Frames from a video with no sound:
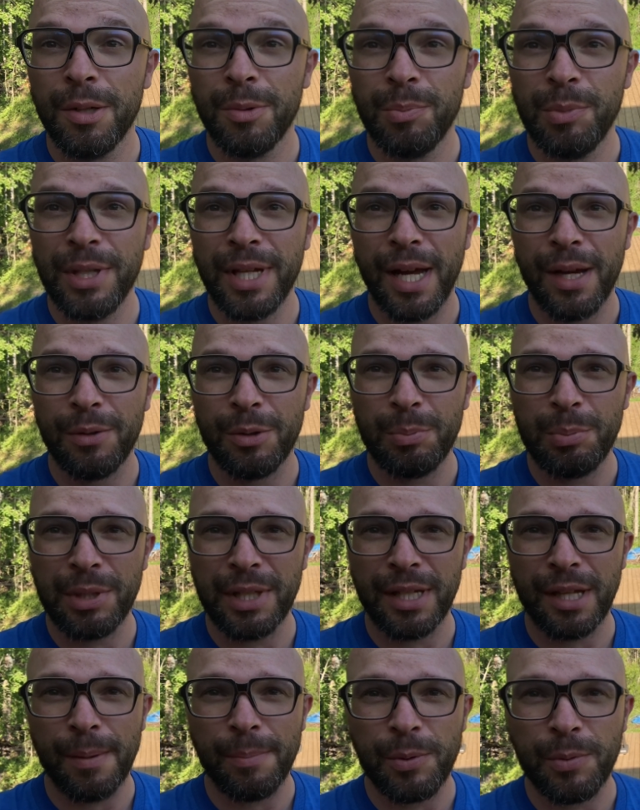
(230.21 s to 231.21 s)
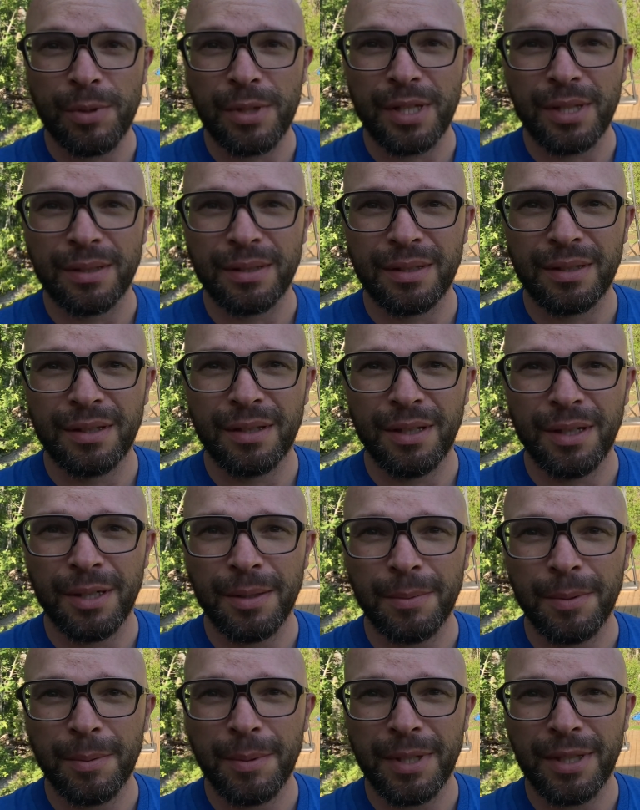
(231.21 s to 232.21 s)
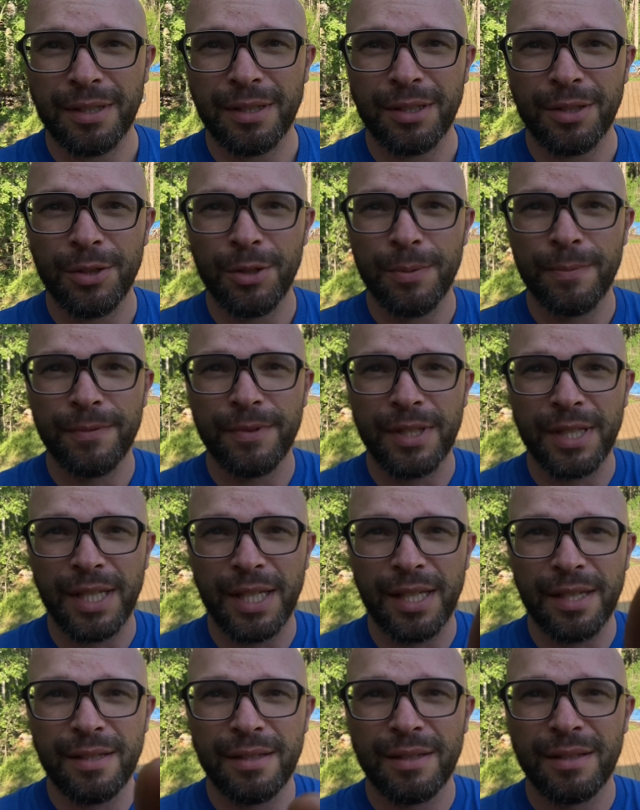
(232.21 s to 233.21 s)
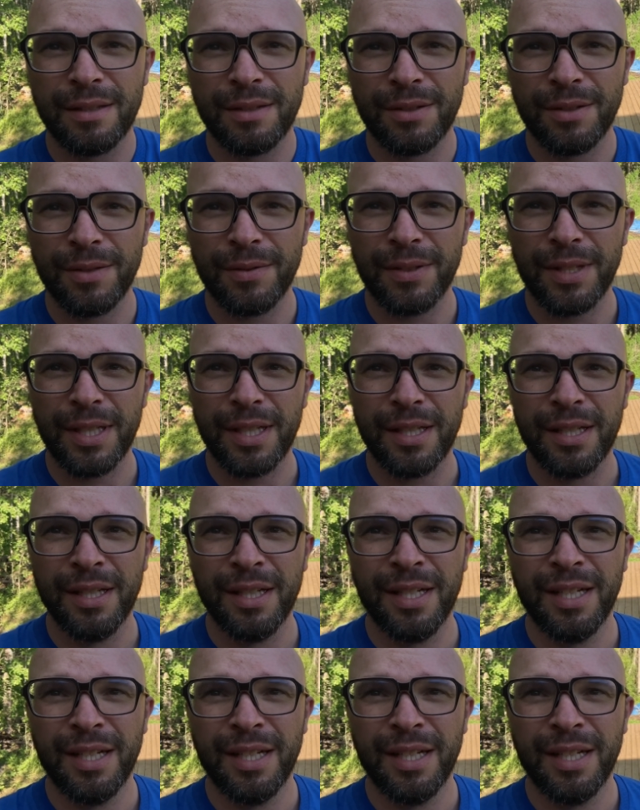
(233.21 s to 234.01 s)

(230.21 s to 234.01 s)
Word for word: But yeah, we're pretty happy with it. Um, I made a little hoop for the kids over there,